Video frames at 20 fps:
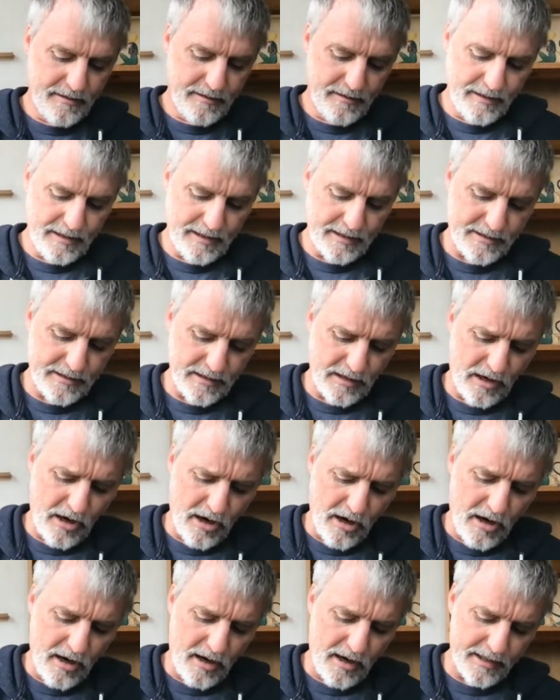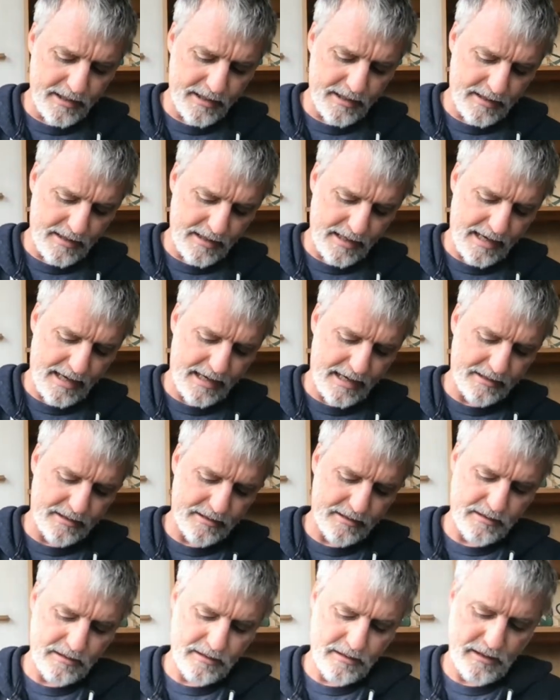It's odd that
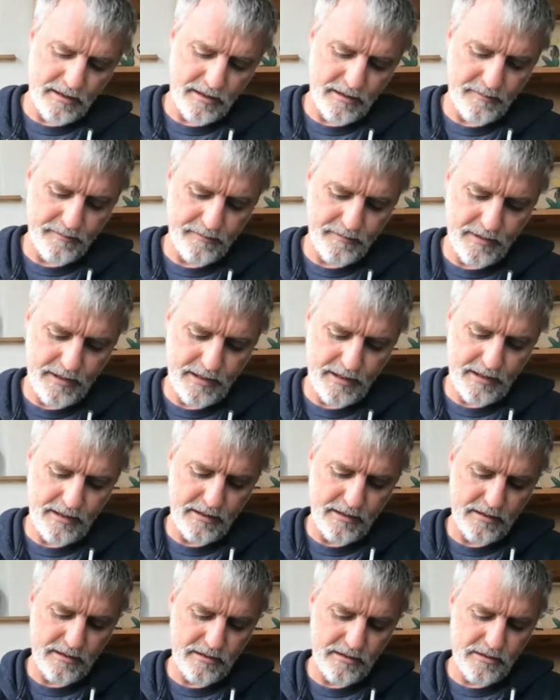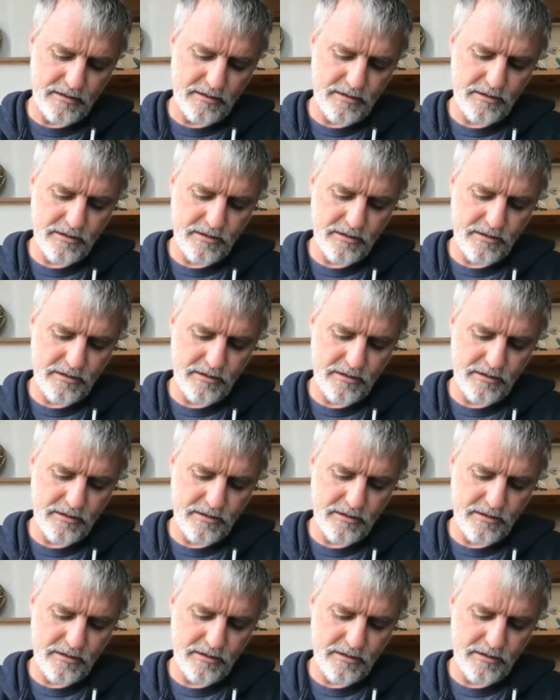these